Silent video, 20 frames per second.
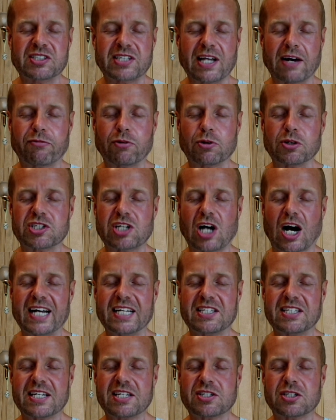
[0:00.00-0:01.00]
several
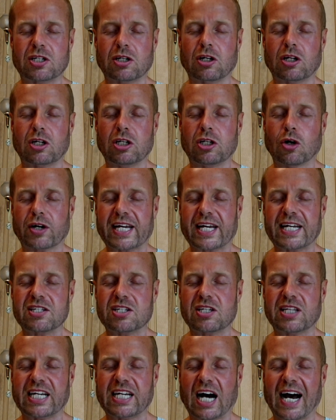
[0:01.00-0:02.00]
scientists to look
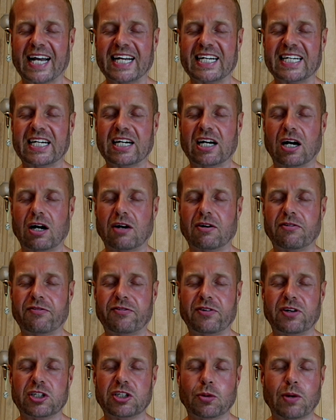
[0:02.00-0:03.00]
into the idea
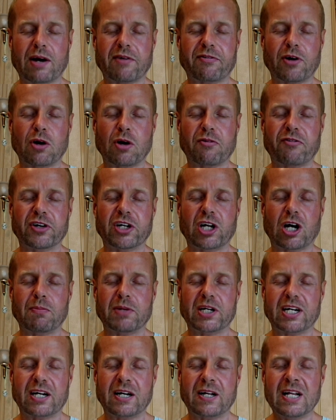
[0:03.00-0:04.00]
of UFO
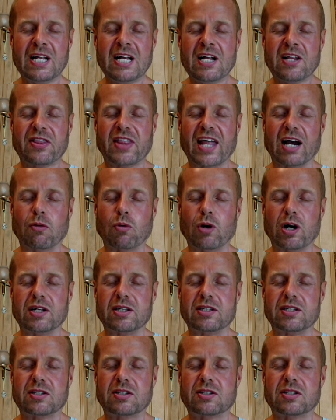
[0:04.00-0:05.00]
phenomena. There
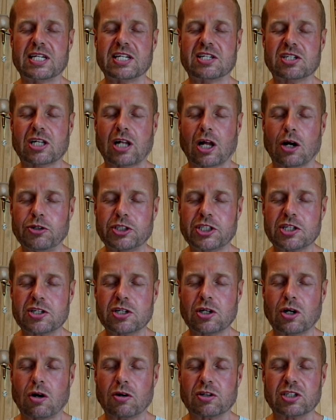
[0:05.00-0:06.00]
were disclosure
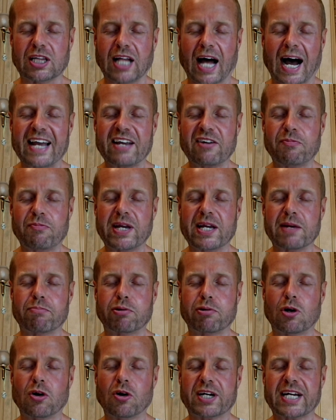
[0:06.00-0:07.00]
talks live being
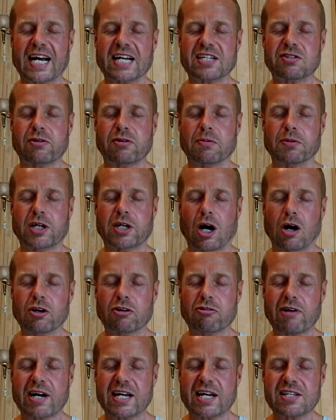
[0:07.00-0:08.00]
broadcast on
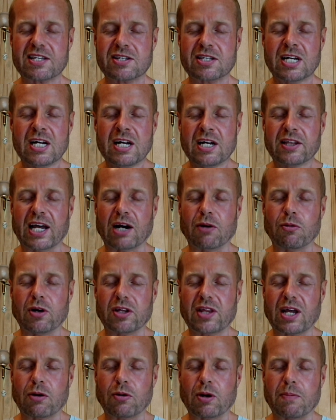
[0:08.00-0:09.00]
Congress. There were
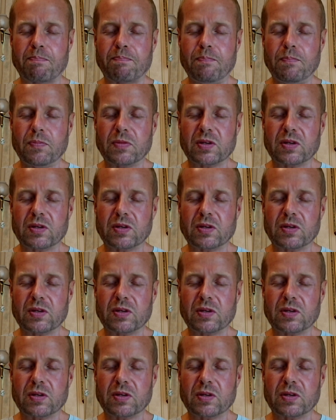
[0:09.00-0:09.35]
there were